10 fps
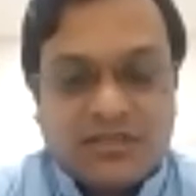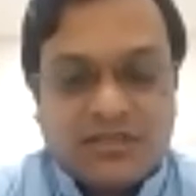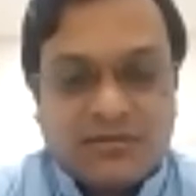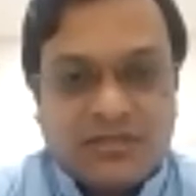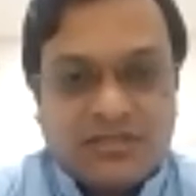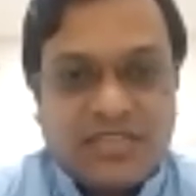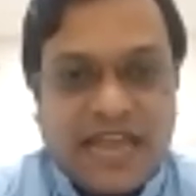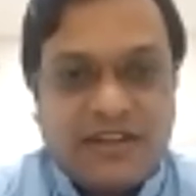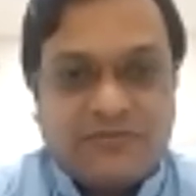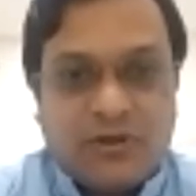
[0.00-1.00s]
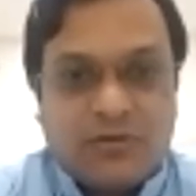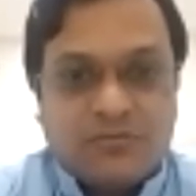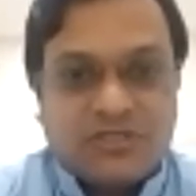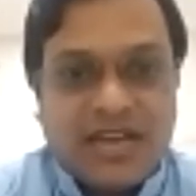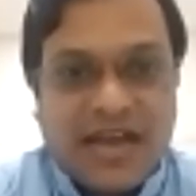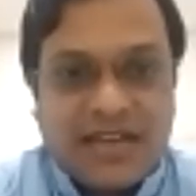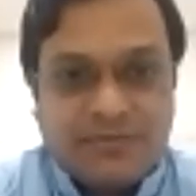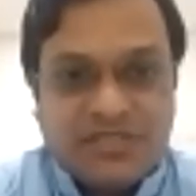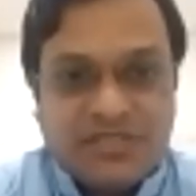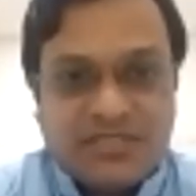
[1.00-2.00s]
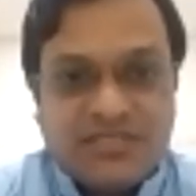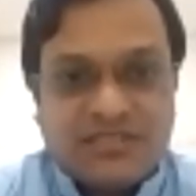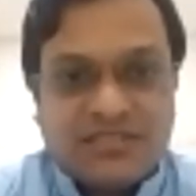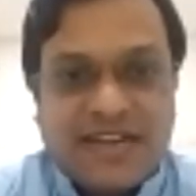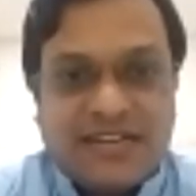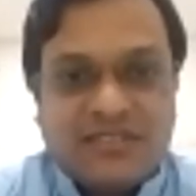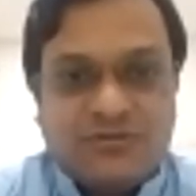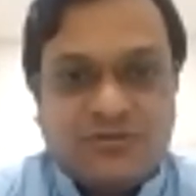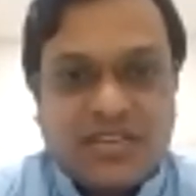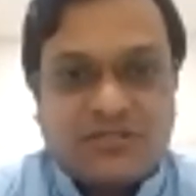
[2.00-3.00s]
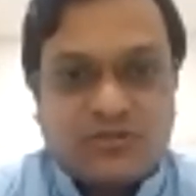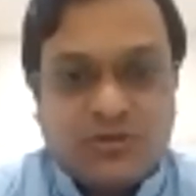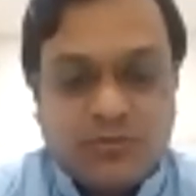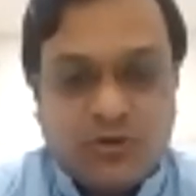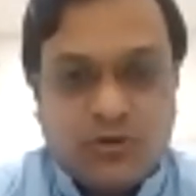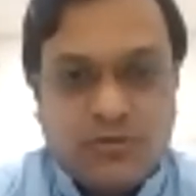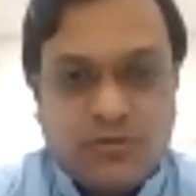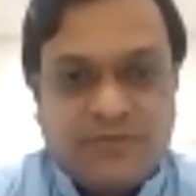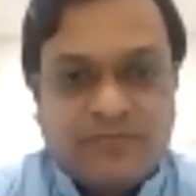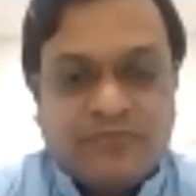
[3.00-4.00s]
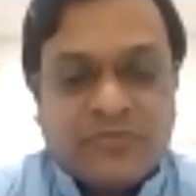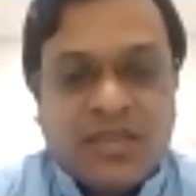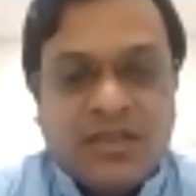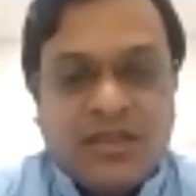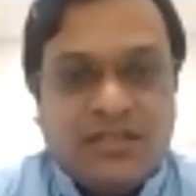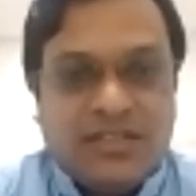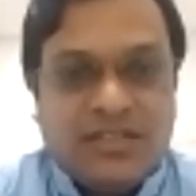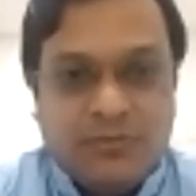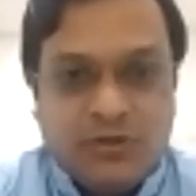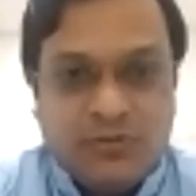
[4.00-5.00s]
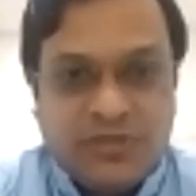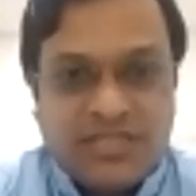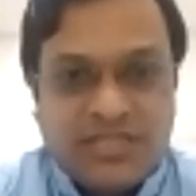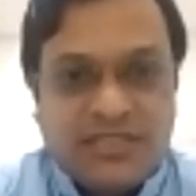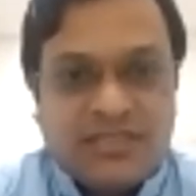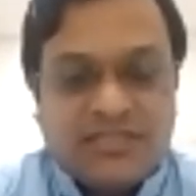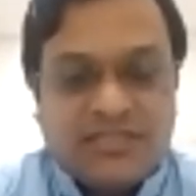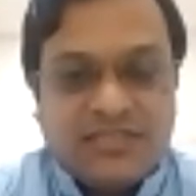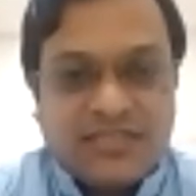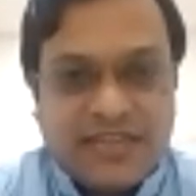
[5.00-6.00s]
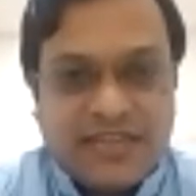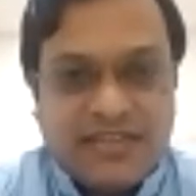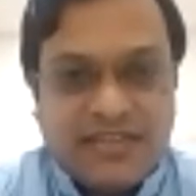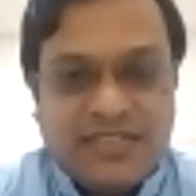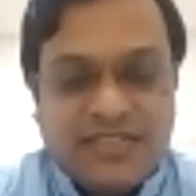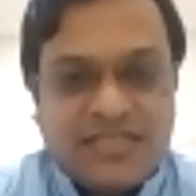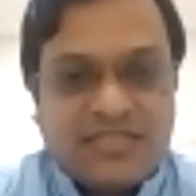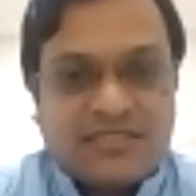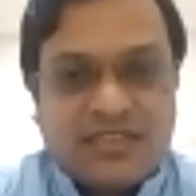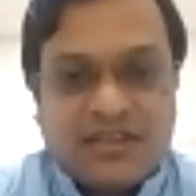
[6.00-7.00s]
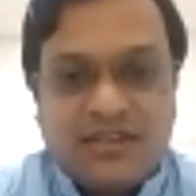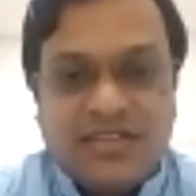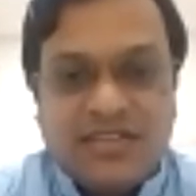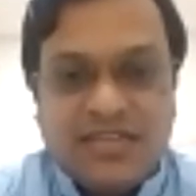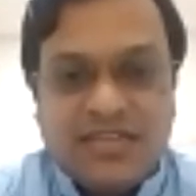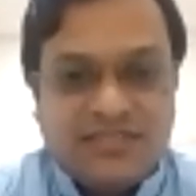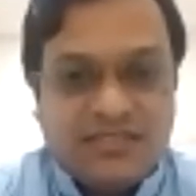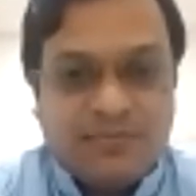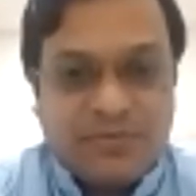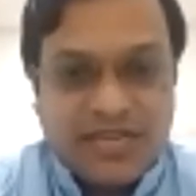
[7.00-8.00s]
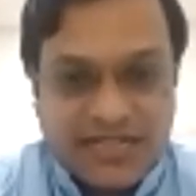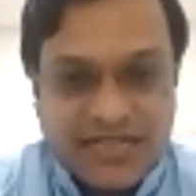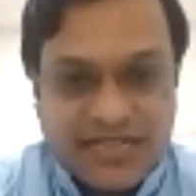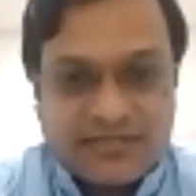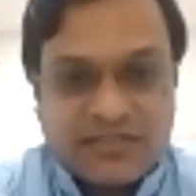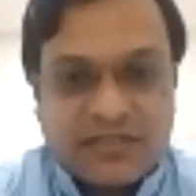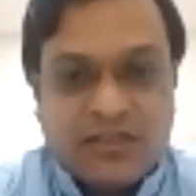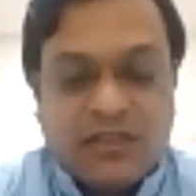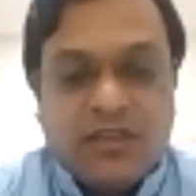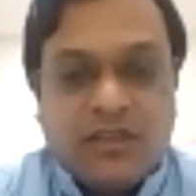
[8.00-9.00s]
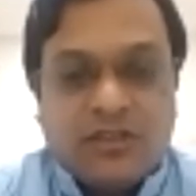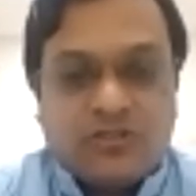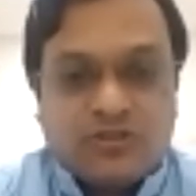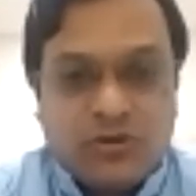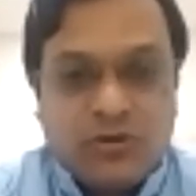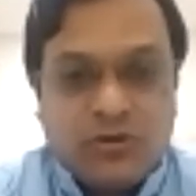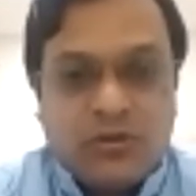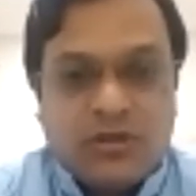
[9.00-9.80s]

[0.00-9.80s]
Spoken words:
that forms the RBCs that gives rise to hemoglobin. WBC is the second lineage. Third lineage is the platelets. So